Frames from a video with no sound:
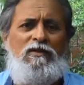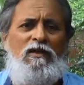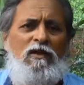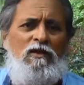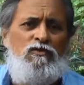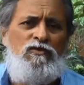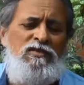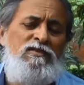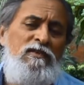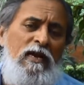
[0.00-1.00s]
So this is
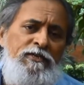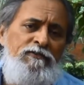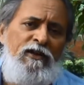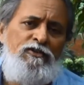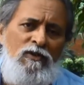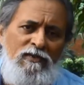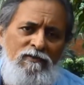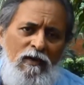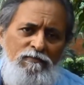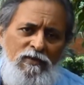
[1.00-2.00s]
an artifactual
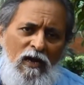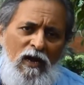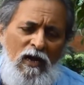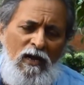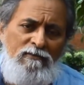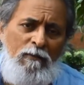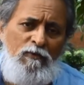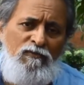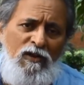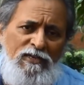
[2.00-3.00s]
example of
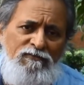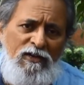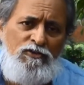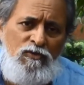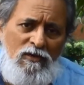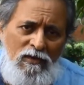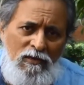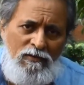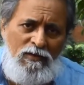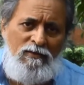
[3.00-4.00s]
artifactual
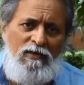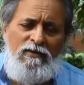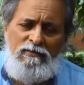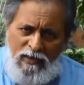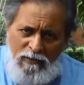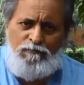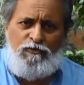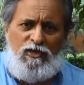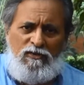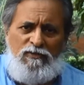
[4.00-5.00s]
learning. Same
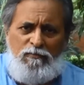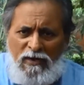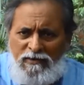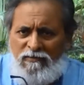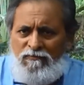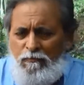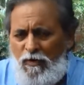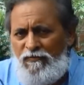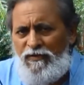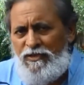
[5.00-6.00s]
product with minor
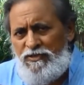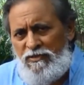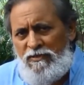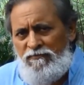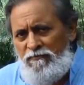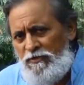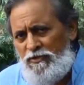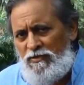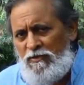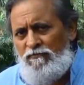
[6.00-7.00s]
modification in features
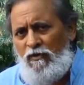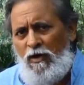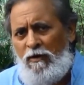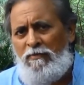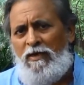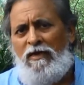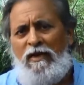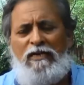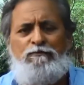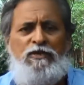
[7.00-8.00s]
and form
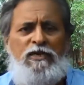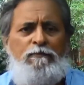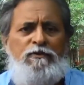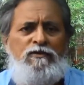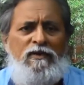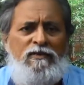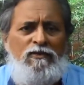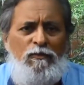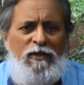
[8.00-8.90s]
has been adapted to another domain.